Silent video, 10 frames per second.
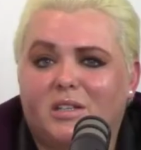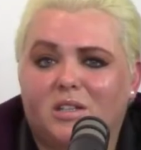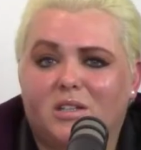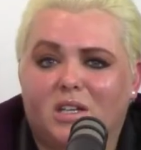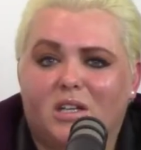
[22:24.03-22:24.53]

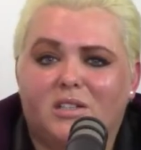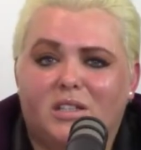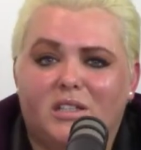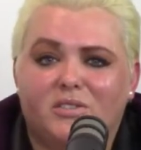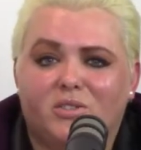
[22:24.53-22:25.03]
Uh, a lot of
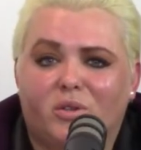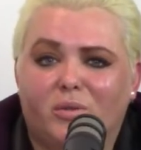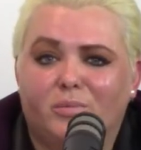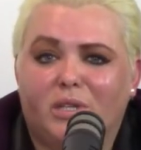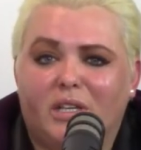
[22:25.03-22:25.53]
things are
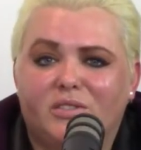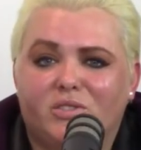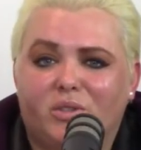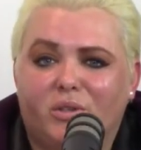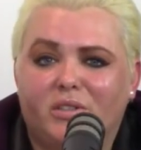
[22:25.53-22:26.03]
in
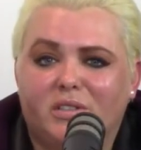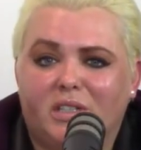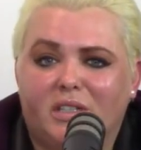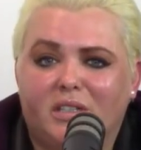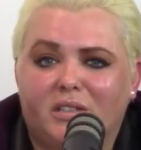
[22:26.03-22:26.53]
place
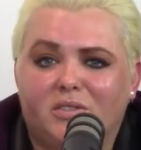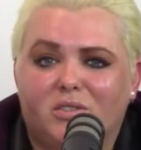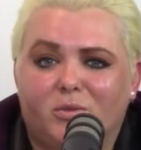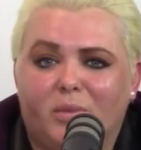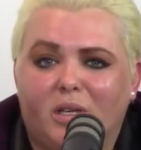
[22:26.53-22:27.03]
currently uh,
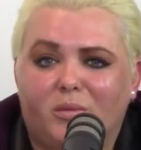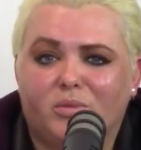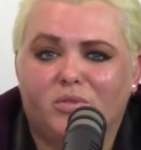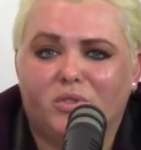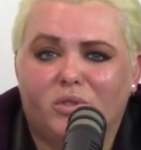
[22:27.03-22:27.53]
to be
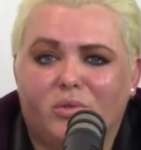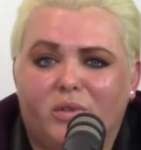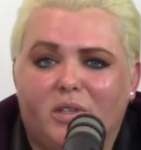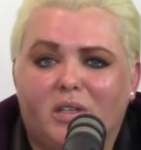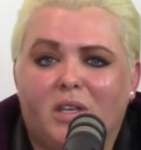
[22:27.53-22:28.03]
able to
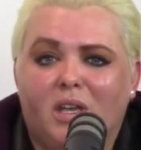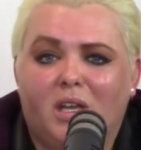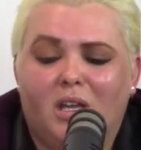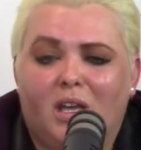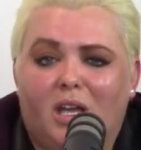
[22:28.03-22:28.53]
uh,
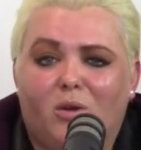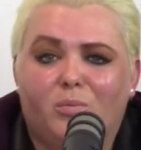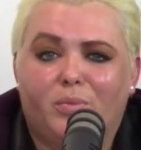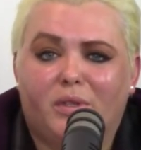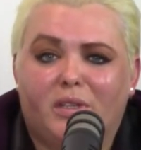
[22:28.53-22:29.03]

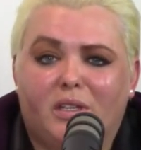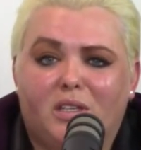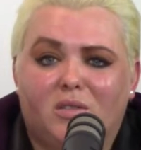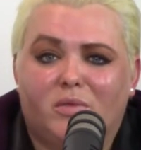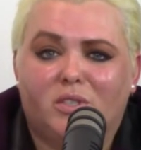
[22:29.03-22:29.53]
help uh,
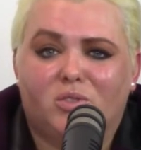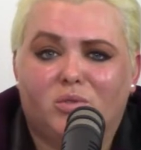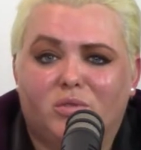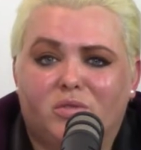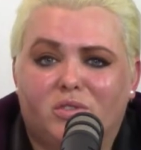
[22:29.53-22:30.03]

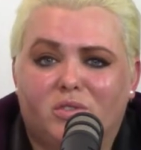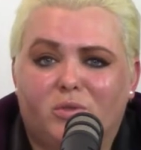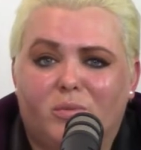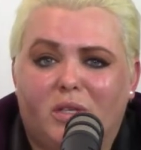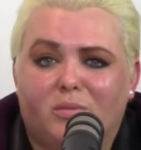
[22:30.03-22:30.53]
individuals
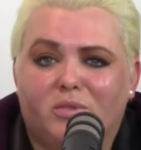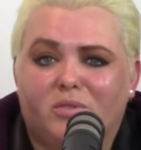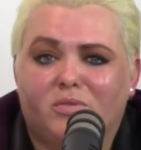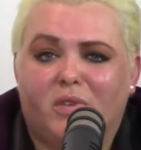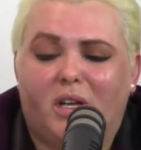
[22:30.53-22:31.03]
to be able
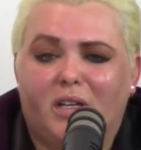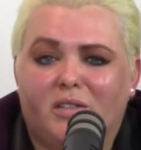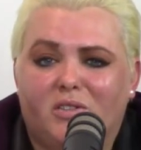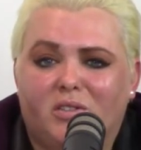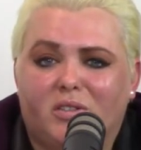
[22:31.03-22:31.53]
to
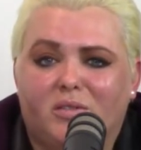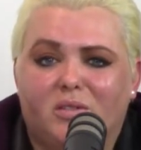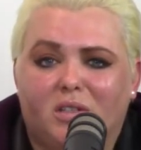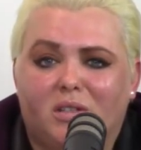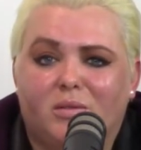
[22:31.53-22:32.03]
find a,
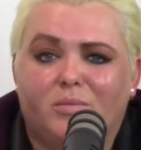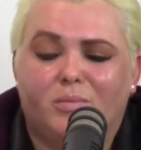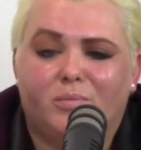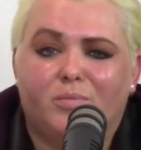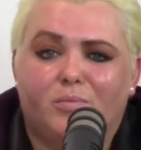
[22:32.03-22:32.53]
a
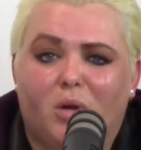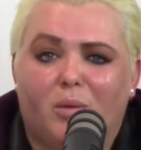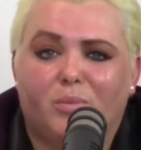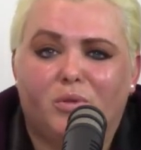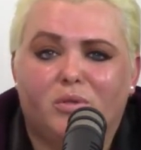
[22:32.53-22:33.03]

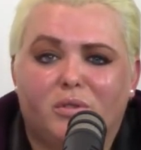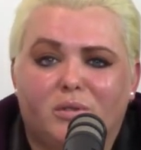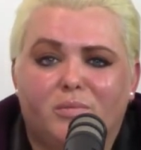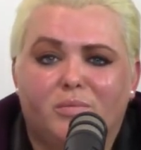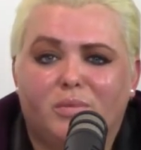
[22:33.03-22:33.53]
proper
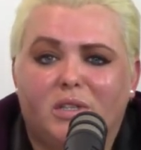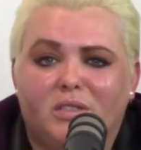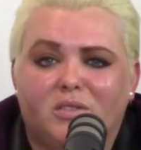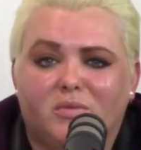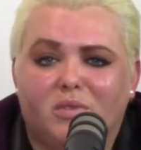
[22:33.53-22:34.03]
uh,
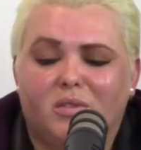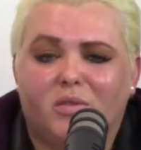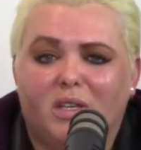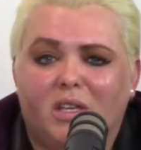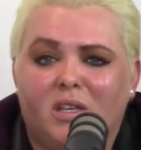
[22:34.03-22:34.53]
place of
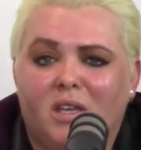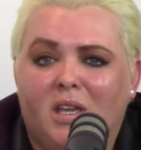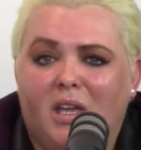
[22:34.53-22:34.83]
living.